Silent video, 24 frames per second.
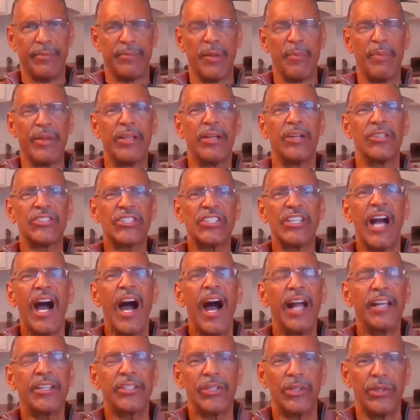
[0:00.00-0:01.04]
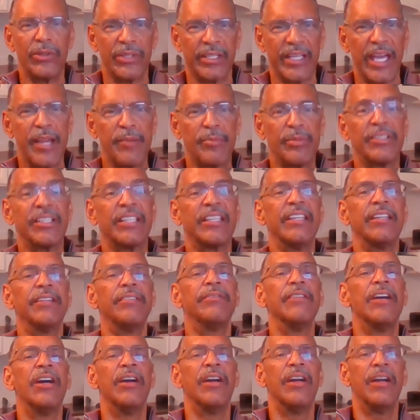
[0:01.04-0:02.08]
because God told Gabriel to
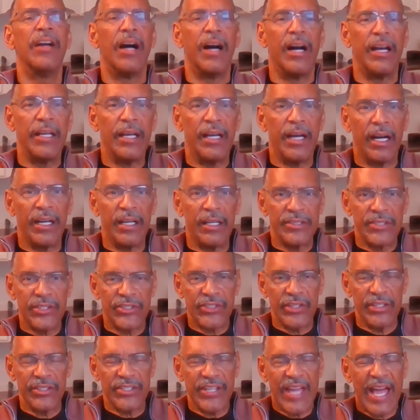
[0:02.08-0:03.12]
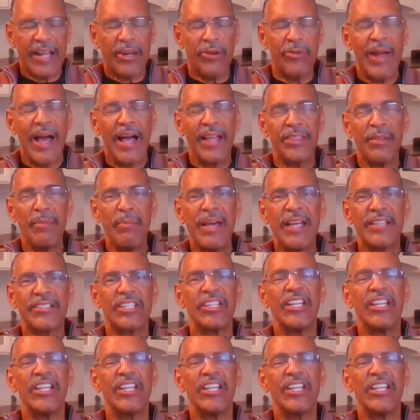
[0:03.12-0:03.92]
give Zachariah the message.